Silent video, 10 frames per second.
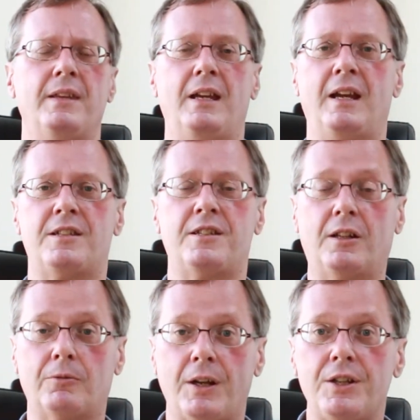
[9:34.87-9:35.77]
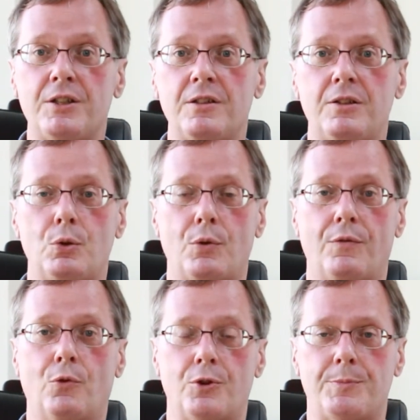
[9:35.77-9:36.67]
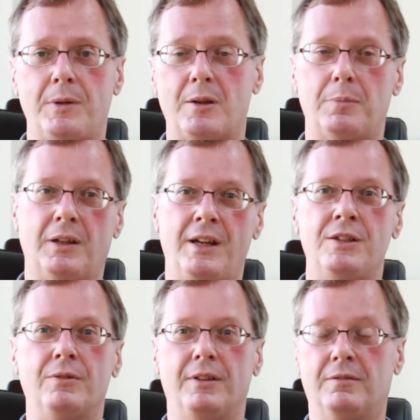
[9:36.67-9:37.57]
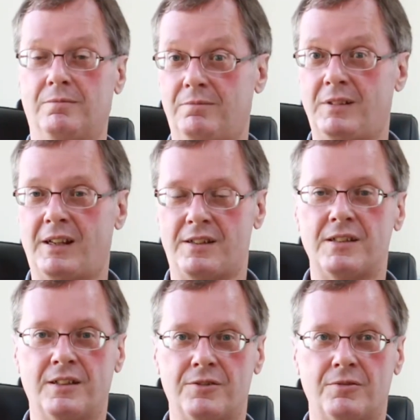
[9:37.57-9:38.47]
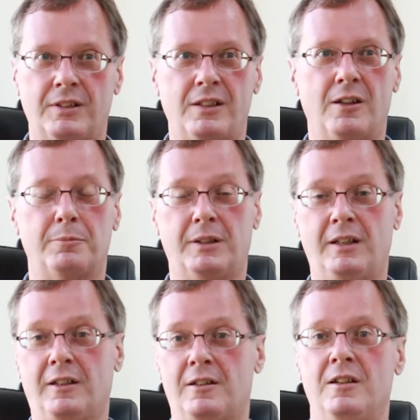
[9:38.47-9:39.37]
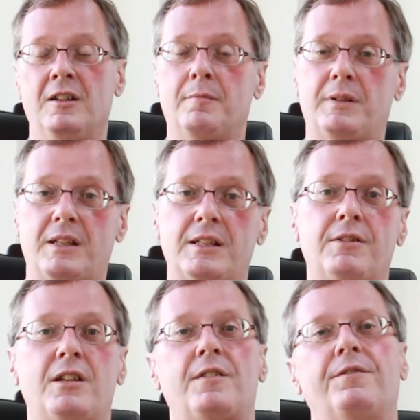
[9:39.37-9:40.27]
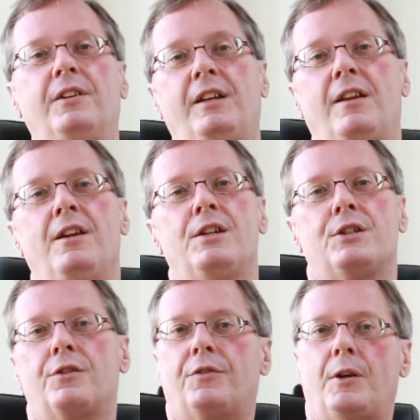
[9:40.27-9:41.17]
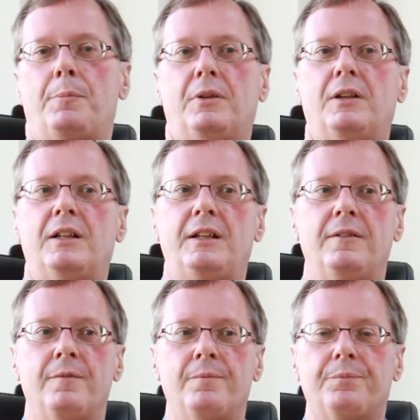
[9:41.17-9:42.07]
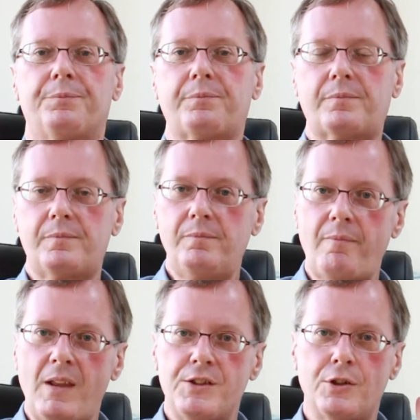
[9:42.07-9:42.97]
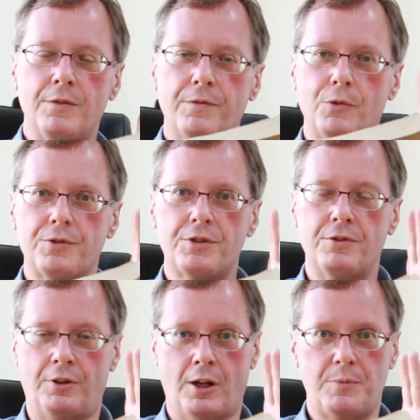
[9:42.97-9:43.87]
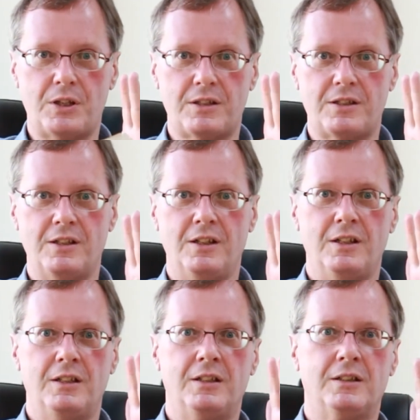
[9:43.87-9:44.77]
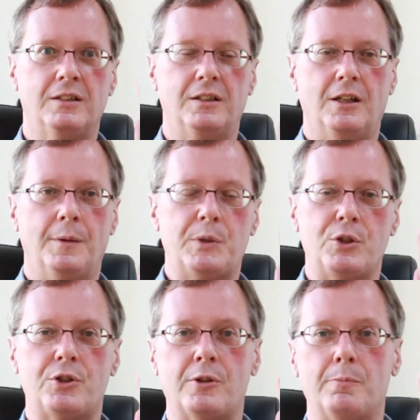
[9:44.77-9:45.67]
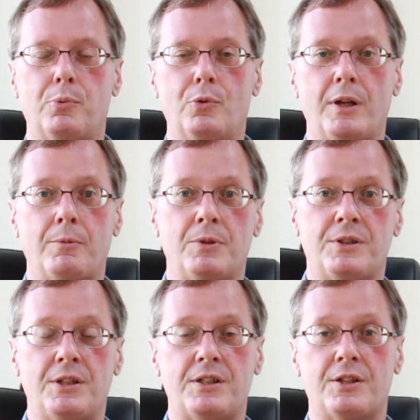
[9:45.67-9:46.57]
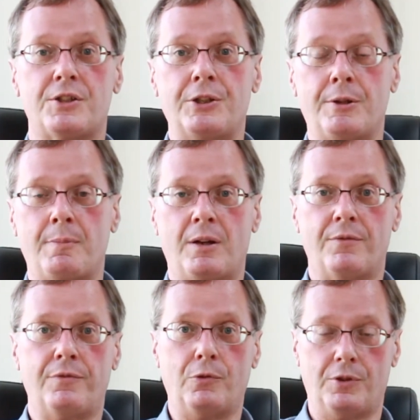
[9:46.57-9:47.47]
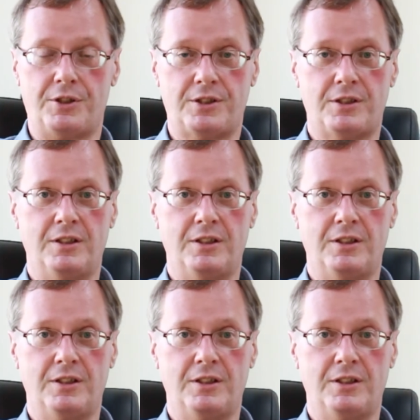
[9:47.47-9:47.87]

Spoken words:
acceleration due to a force being applied to it. Yeah, sounds really complicated, but that's how they define it. So if I apply a certain force to an object, up to a certain point it resists a certain amount of force